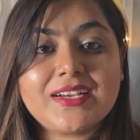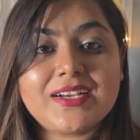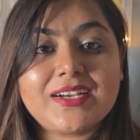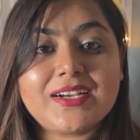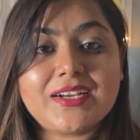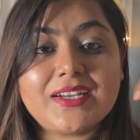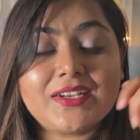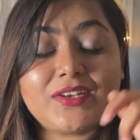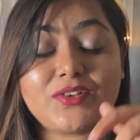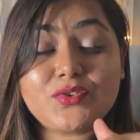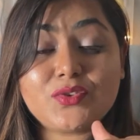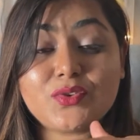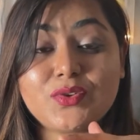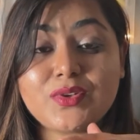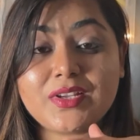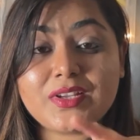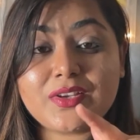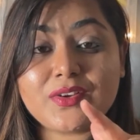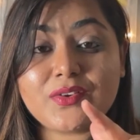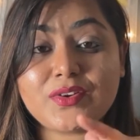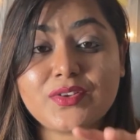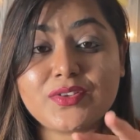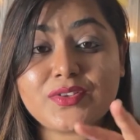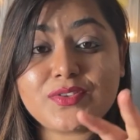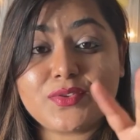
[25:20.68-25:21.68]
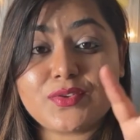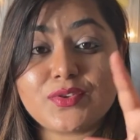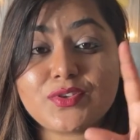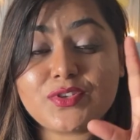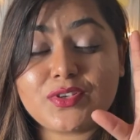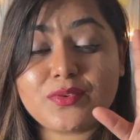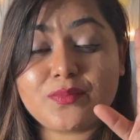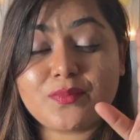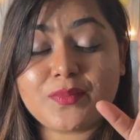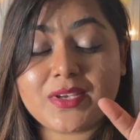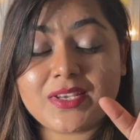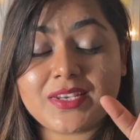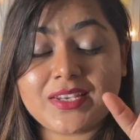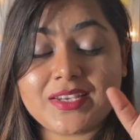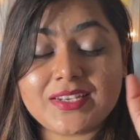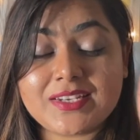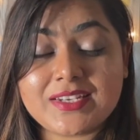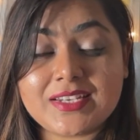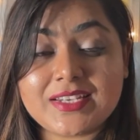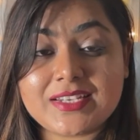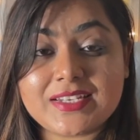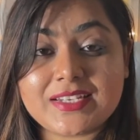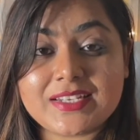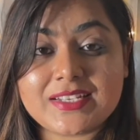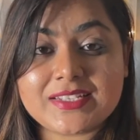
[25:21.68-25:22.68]
enrolling on social media
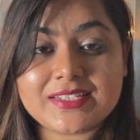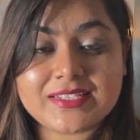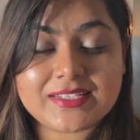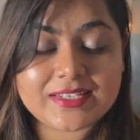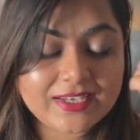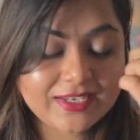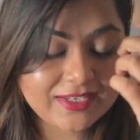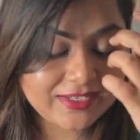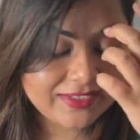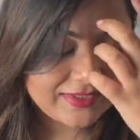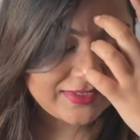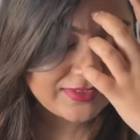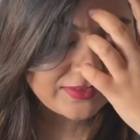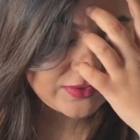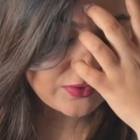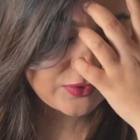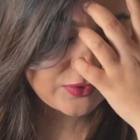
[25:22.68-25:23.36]
dating sites,